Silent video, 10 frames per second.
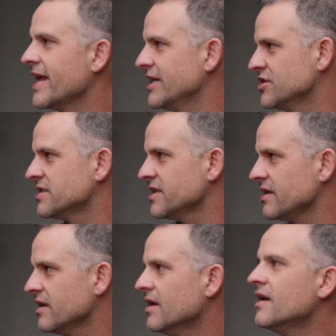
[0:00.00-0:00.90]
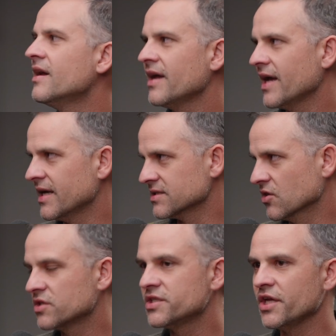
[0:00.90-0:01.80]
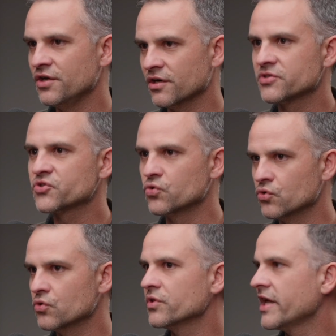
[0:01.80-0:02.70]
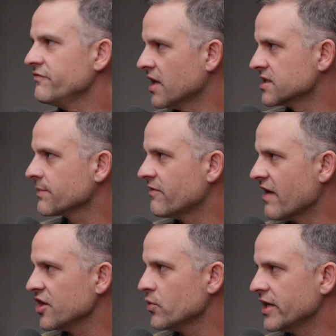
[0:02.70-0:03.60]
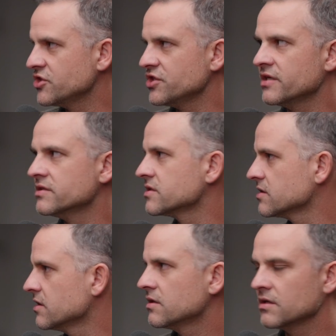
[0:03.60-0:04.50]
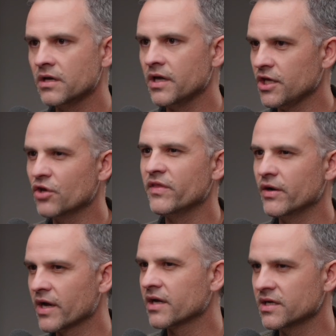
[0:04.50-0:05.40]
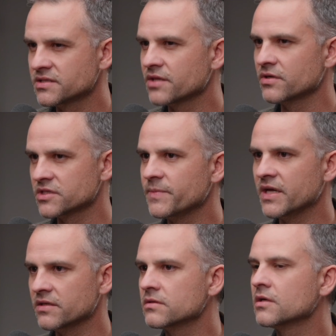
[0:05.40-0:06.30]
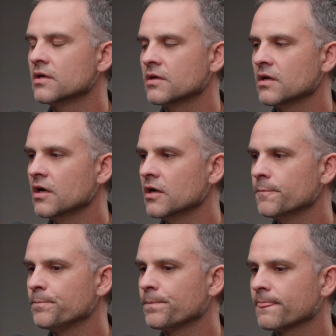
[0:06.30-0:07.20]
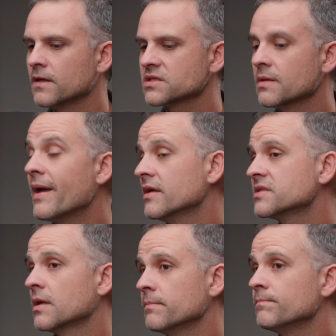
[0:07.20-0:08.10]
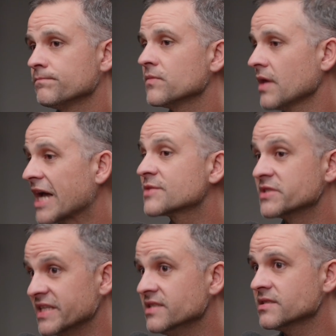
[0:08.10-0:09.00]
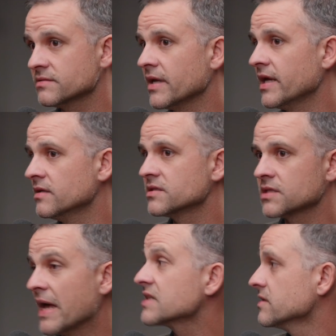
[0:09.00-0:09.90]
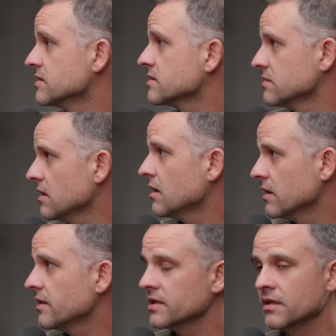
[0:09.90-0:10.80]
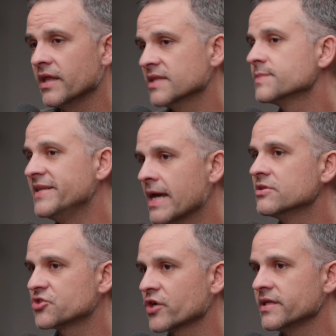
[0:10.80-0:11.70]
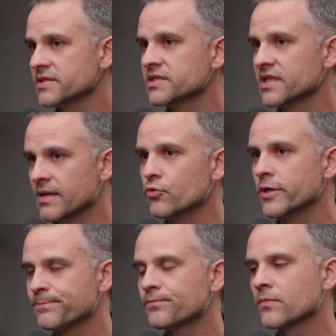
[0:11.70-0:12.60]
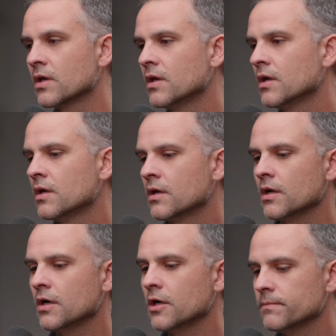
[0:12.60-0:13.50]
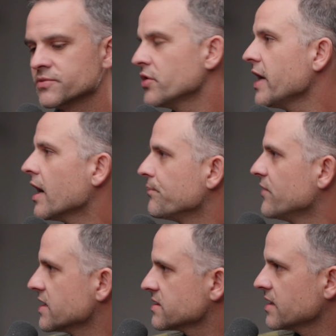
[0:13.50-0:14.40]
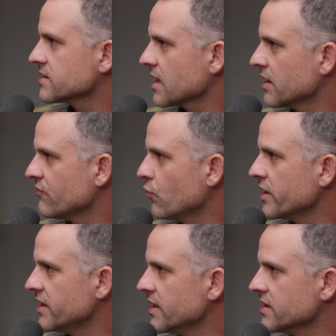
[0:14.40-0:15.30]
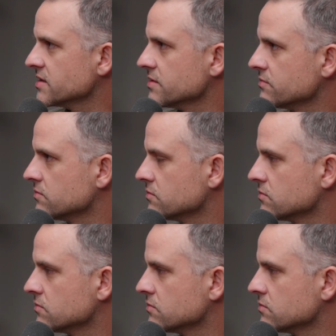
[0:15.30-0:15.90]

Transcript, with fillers: agency, has looked at your school. They've done some evaluations. Uh, you know, they recognize that there's been um, some some expertise and some excellence uh, that that's been demonstrated to get to that point. Mm-hmm. Um, so yeah, that's that's kind of what it is, and